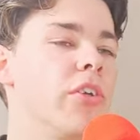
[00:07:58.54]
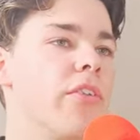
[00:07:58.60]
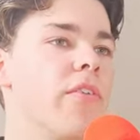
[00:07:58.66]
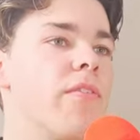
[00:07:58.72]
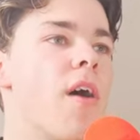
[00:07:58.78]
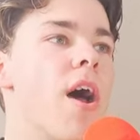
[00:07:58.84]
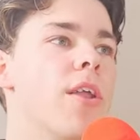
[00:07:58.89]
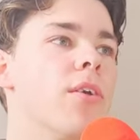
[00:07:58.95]
is the
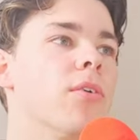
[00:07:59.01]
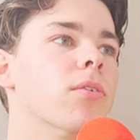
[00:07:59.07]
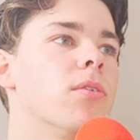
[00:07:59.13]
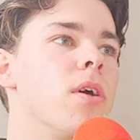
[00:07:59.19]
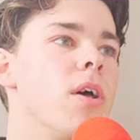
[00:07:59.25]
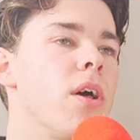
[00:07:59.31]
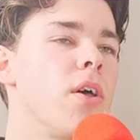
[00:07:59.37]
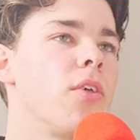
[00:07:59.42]
final.
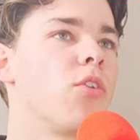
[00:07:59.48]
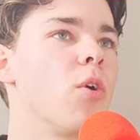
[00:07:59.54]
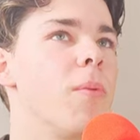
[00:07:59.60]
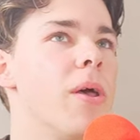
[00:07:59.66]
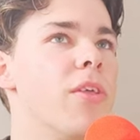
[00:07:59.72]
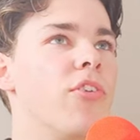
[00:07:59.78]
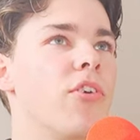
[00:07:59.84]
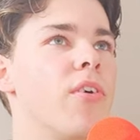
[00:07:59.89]
So
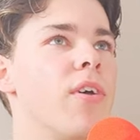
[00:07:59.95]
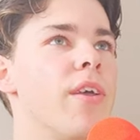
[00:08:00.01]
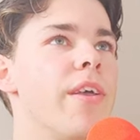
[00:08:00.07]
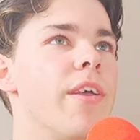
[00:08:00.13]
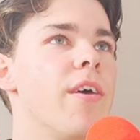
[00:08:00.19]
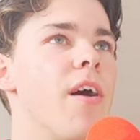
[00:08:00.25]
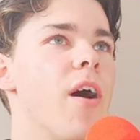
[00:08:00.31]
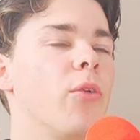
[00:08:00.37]

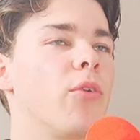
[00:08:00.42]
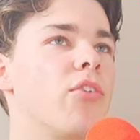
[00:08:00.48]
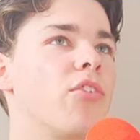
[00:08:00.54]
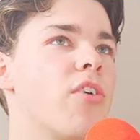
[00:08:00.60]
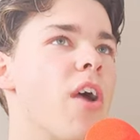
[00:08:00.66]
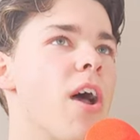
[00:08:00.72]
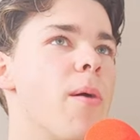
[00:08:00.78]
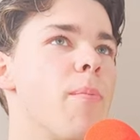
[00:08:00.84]
basically, I'll
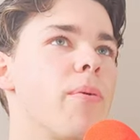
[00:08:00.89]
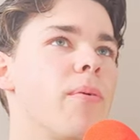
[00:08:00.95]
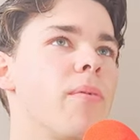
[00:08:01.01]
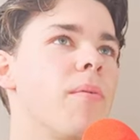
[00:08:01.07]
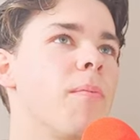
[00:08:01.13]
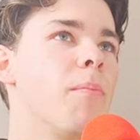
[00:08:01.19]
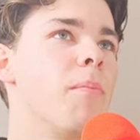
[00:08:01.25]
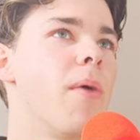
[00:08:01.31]
describe
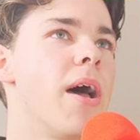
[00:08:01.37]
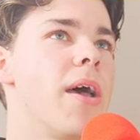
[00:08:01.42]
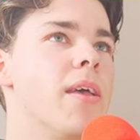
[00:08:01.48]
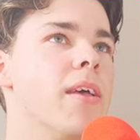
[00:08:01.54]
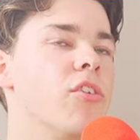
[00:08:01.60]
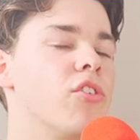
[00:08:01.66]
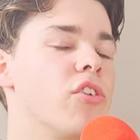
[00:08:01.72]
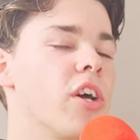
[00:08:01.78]
my
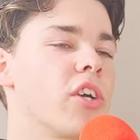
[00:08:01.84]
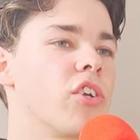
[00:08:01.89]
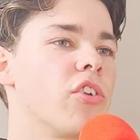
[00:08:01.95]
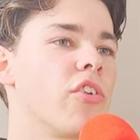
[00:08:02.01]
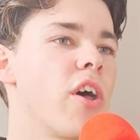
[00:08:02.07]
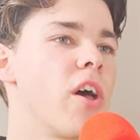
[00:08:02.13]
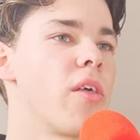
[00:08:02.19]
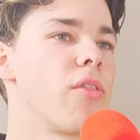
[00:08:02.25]
introduction
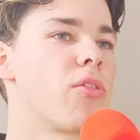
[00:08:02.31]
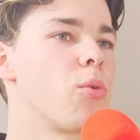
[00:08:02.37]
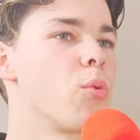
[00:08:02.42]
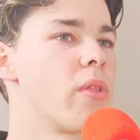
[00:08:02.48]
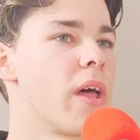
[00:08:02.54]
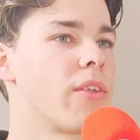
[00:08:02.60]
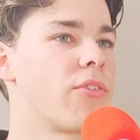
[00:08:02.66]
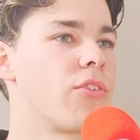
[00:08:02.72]
to her
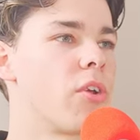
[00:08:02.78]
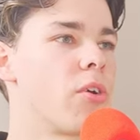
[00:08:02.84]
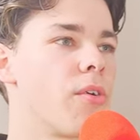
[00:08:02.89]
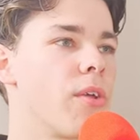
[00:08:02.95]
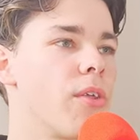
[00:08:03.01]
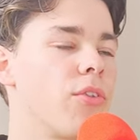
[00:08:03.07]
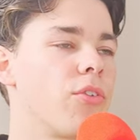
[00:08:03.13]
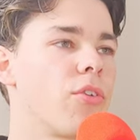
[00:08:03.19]
through that
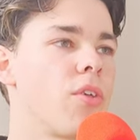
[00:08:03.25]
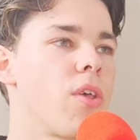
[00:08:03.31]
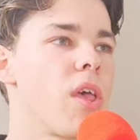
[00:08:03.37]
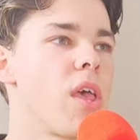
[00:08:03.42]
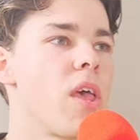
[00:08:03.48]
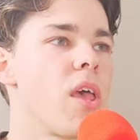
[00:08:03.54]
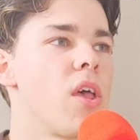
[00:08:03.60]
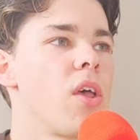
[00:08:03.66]
series.
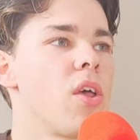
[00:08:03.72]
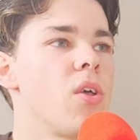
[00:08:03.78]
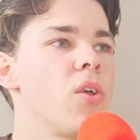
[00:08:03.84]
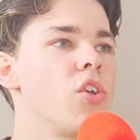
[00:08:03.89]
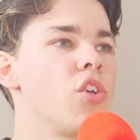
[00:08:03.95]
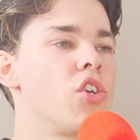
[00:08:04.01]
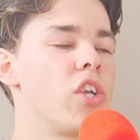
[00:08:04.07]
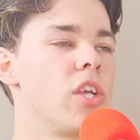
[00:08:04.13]

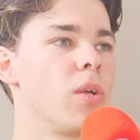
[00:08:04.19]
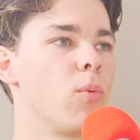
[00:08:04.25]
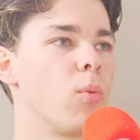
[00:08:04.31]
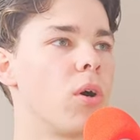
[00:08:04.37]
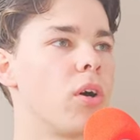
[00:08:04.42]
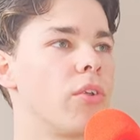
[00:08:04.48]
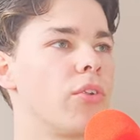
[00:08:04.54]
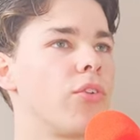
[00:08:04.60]
She
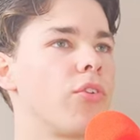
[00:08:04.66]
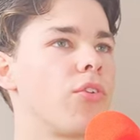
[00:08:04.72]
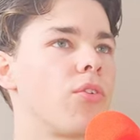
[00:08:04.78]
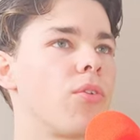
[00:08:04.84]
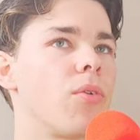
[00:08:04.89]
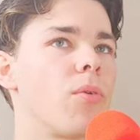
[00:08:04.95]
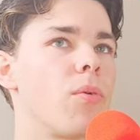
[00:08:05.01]
was